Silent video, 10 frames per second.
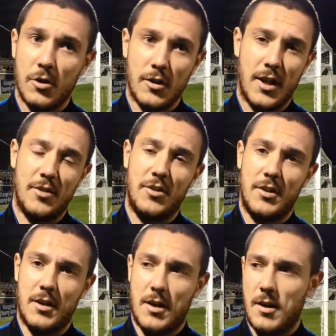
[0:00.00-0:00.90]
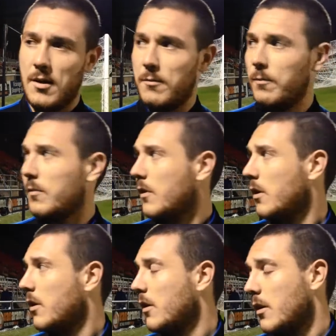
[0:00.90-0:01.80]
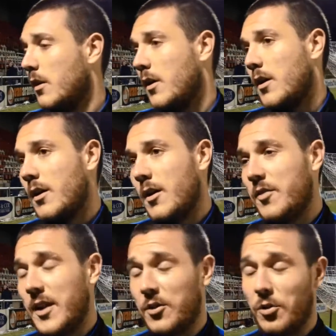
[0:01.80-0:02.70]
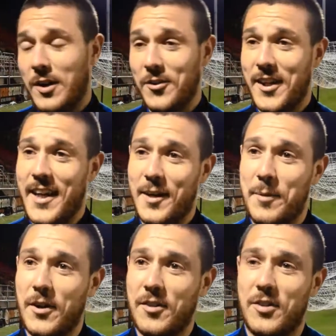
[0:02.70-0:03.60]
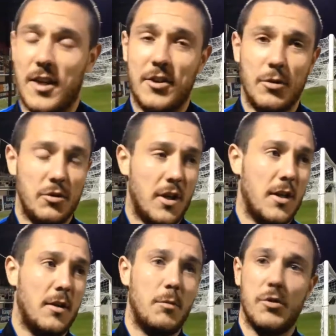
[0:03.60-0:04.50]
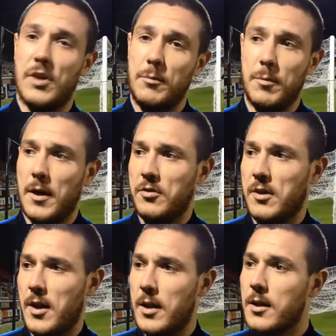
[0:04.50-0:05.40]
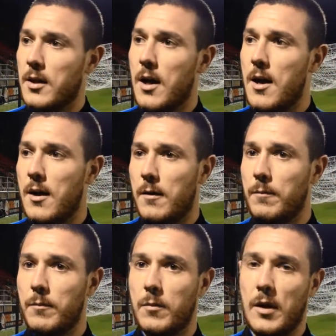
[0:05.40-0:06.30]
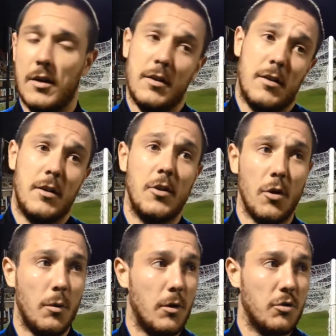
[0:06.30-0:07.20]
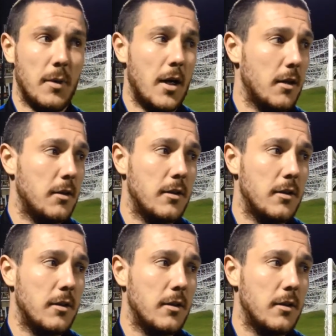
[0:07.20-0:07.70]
Took it nicely. I think that's all I've done tonight, to be honest. Ash, I was wasn't at my best tonight. Don't know what was the matter.